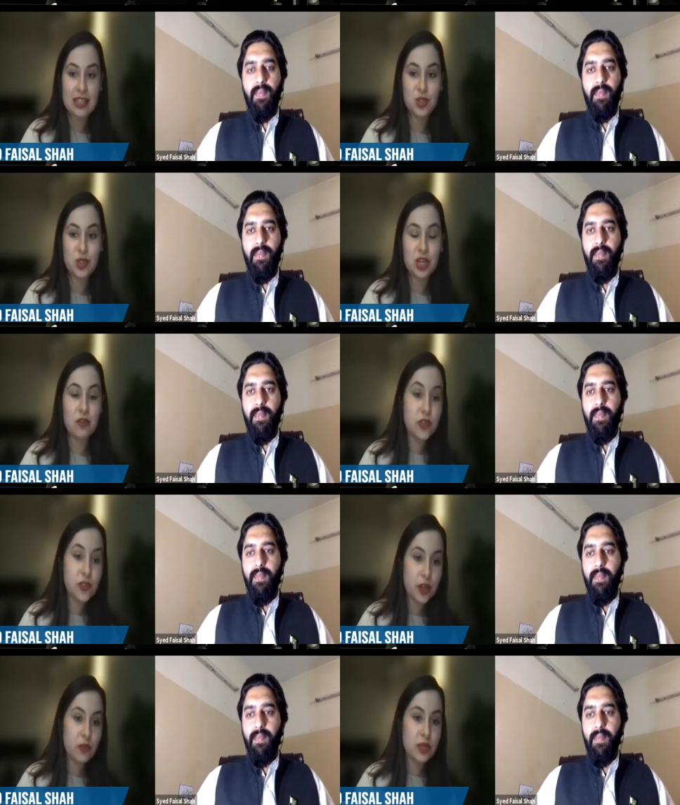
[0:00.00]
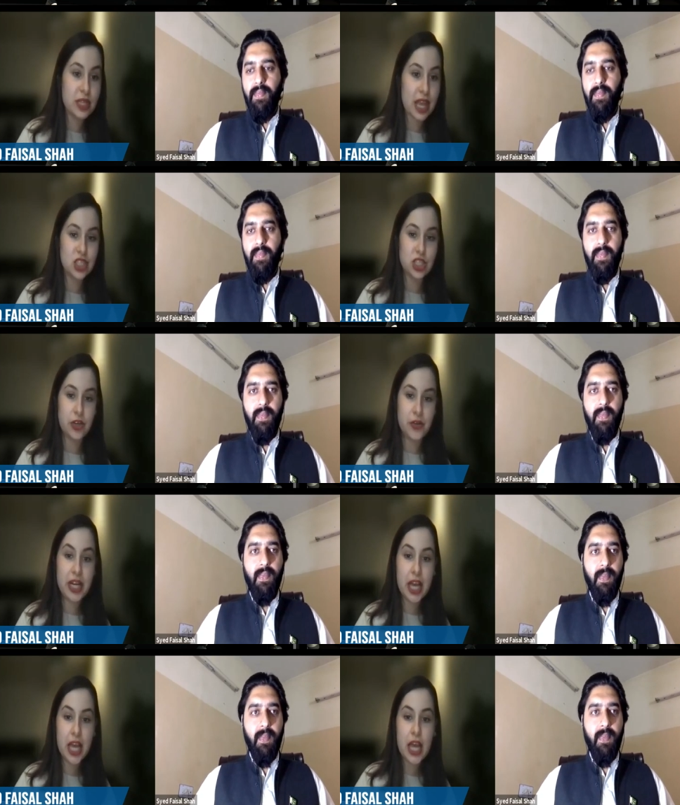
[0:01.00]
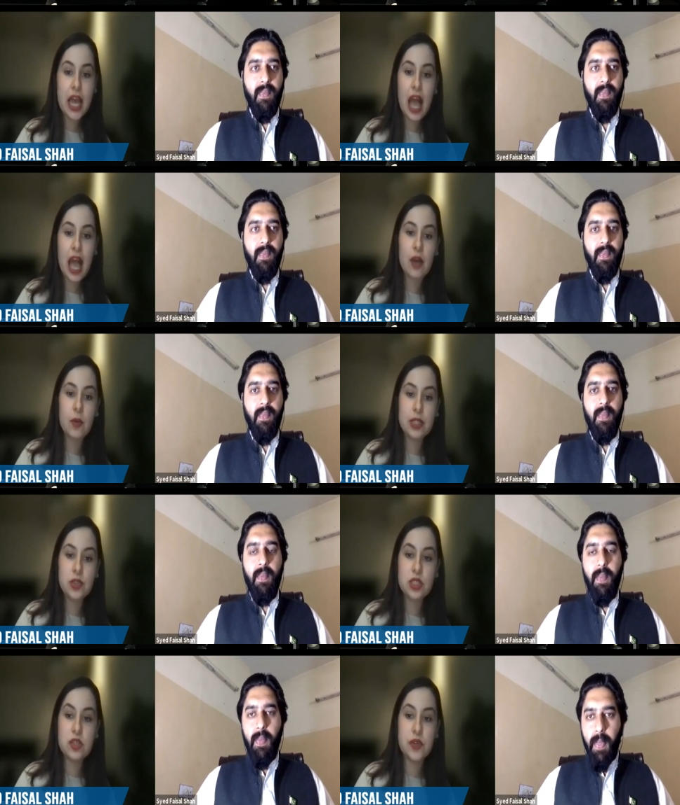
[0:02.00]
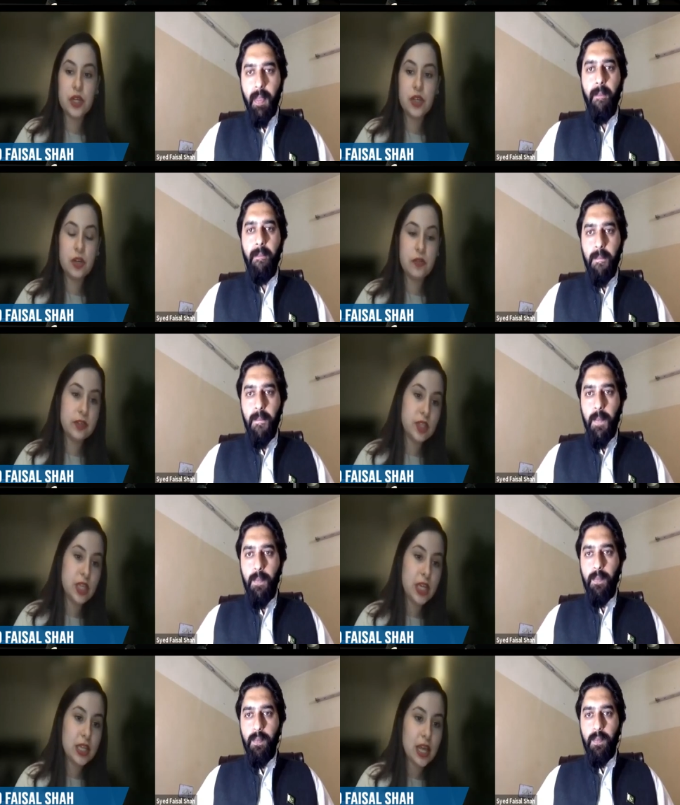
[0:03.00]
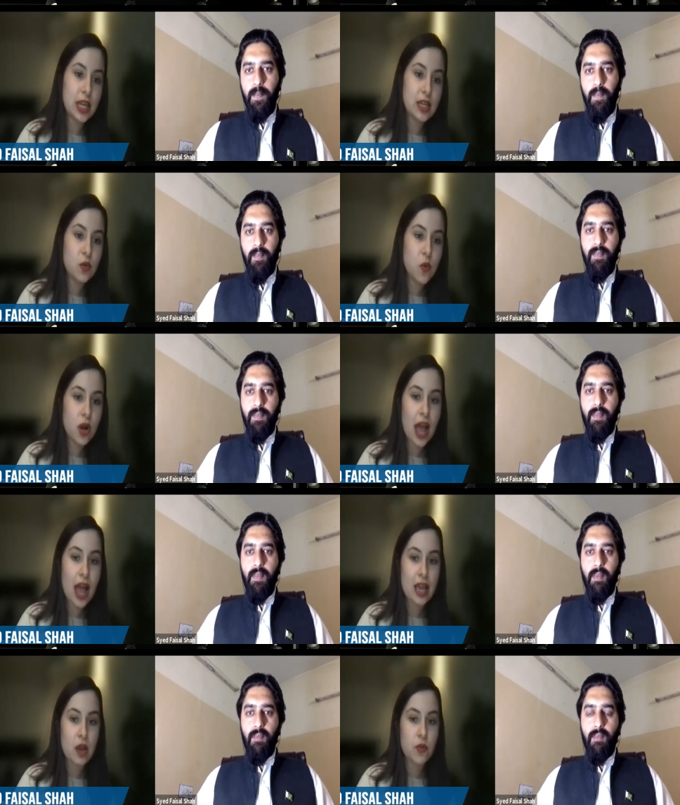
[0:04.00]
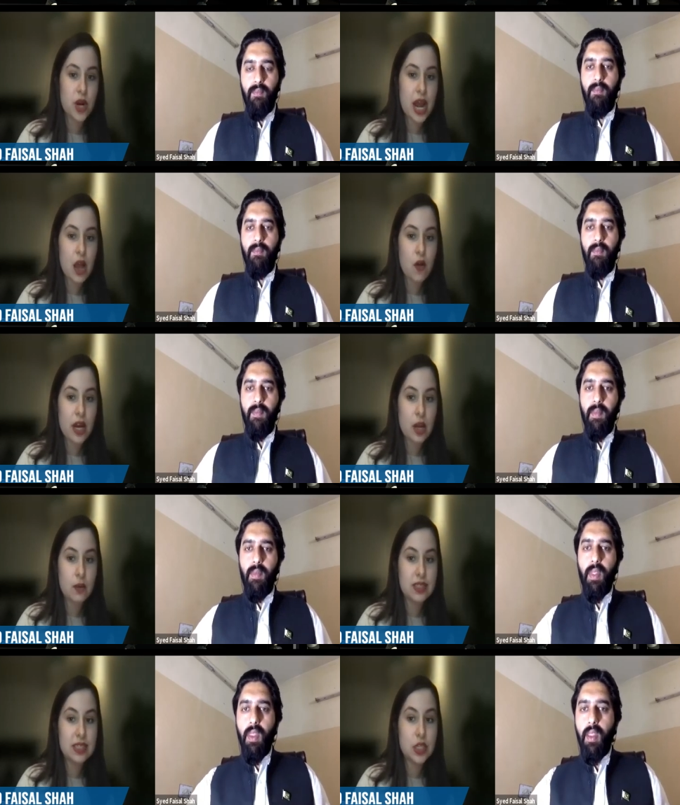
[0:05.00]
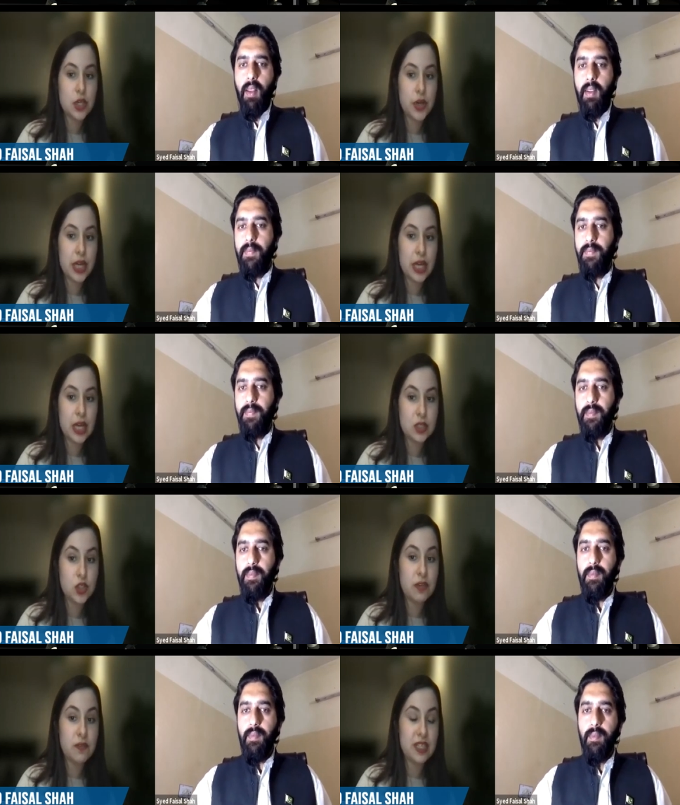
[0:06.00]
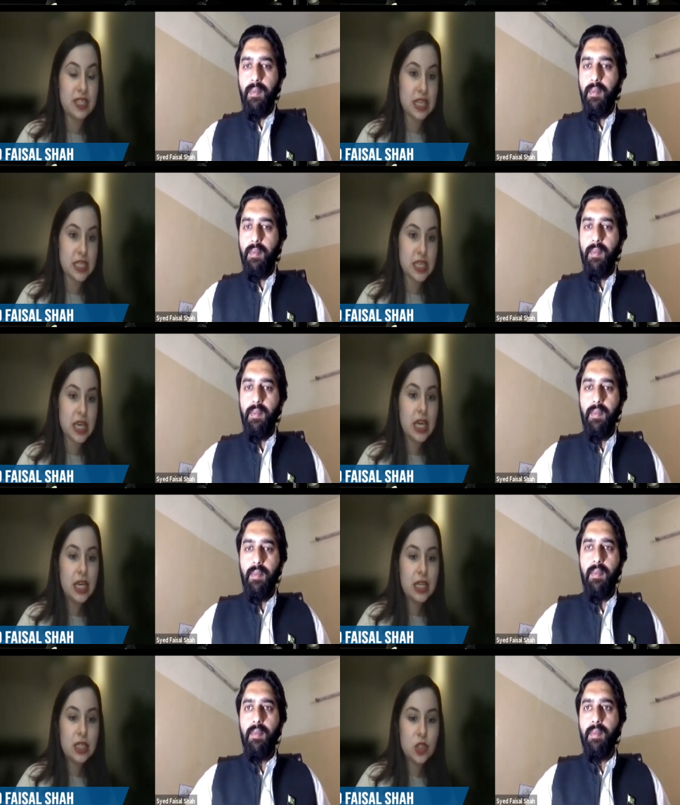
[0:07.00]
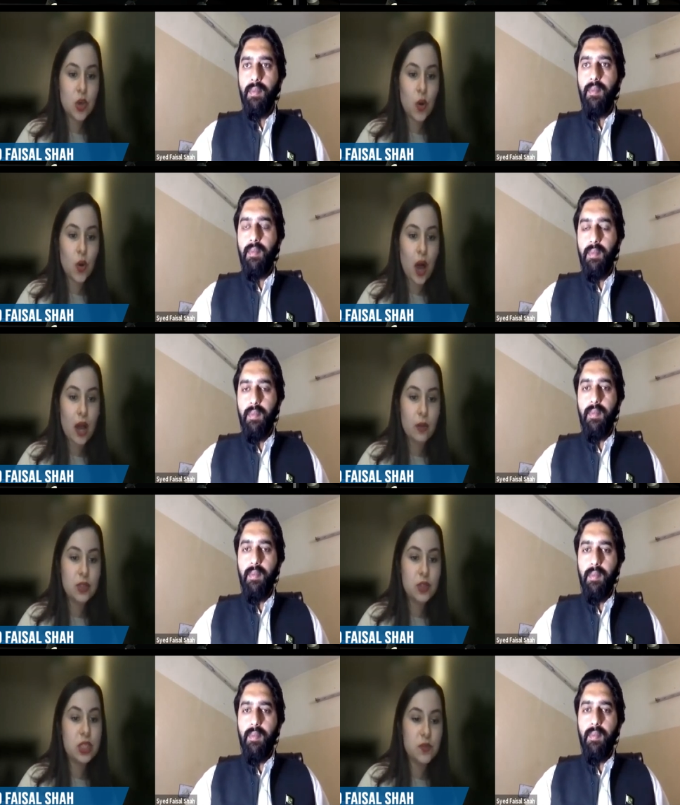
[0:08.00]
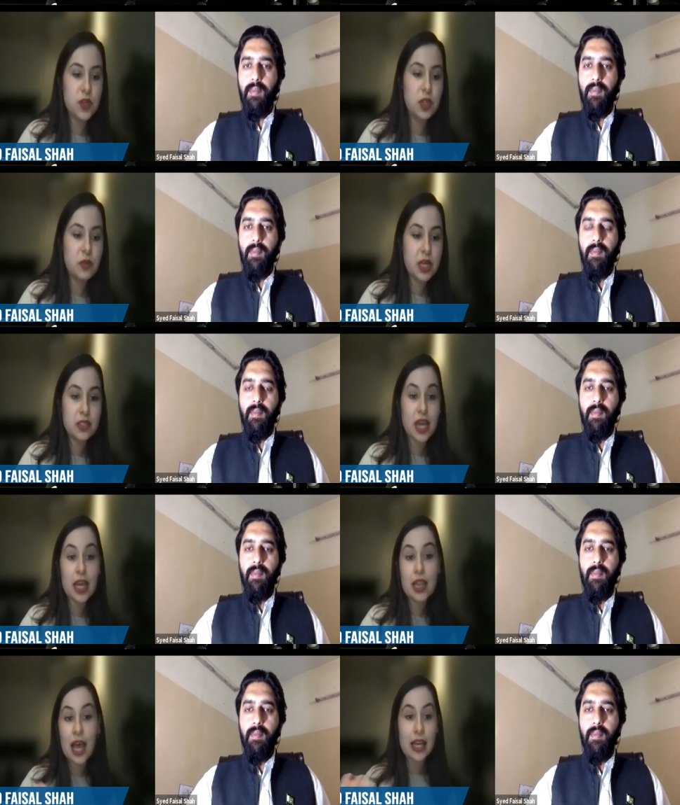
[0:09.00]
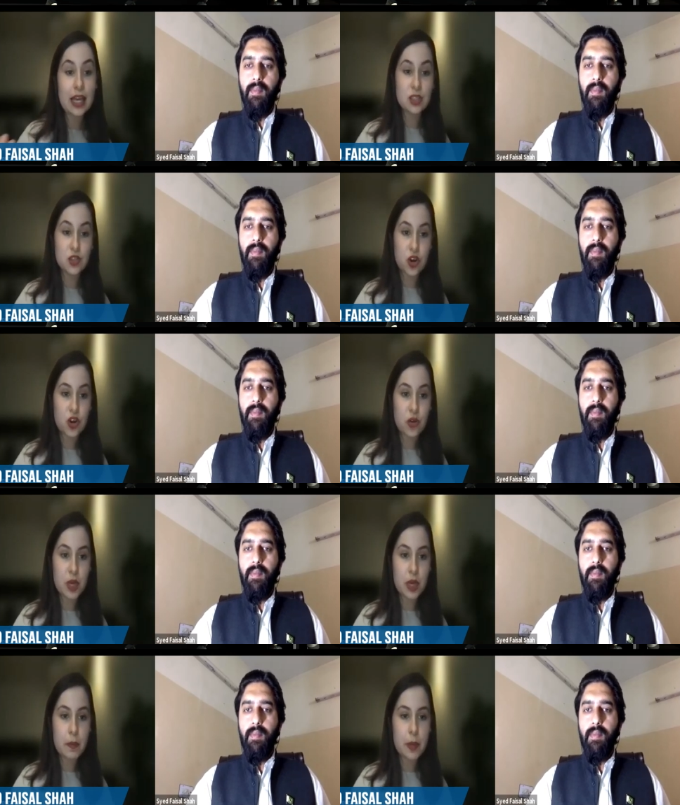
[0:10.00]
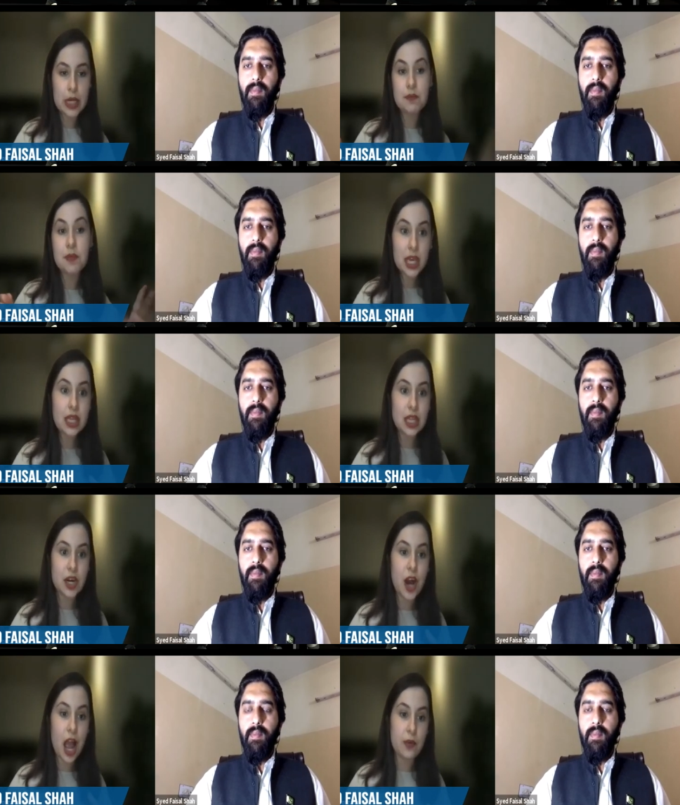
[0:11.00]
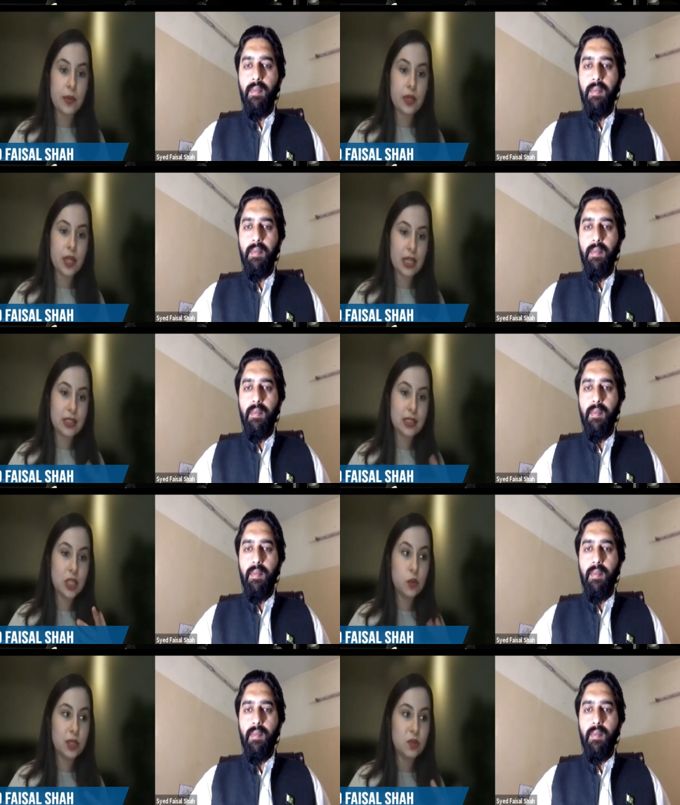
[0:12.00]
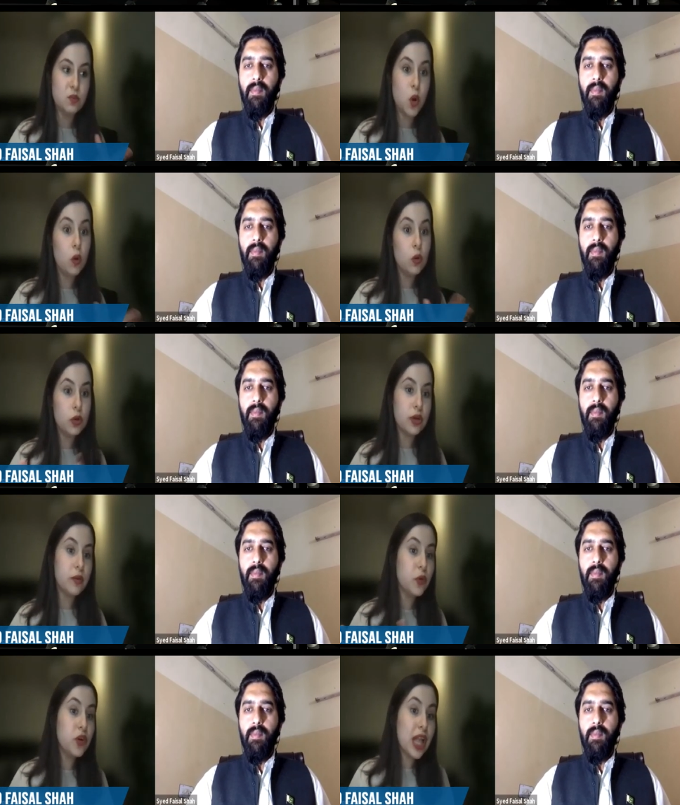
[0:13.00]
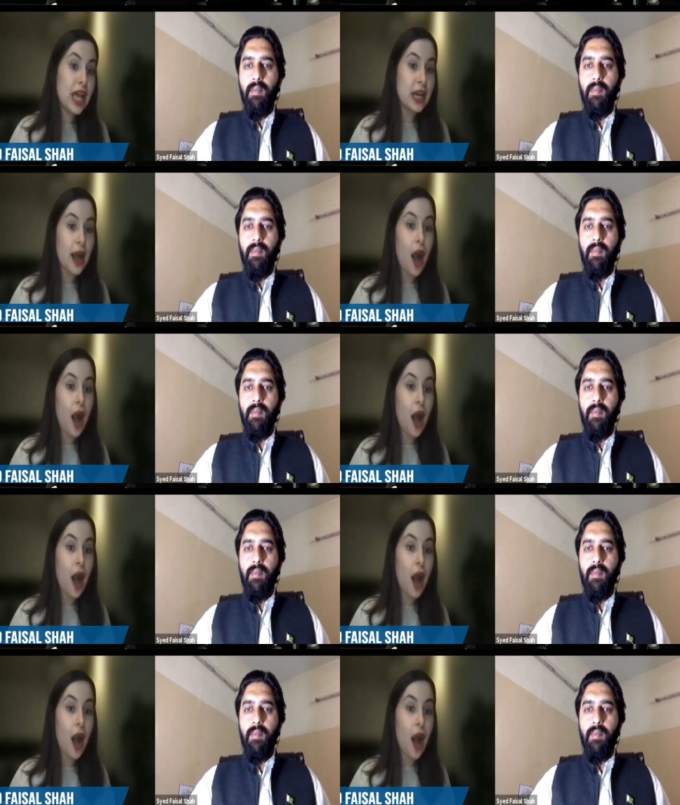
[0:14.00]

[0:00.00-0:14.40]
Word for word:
Speaker 1: sustainable development engineering. I went to different university than the one I am right now, and I was studying physics. So I went to this field because I like astronomy, but being in there, I realized it was more like a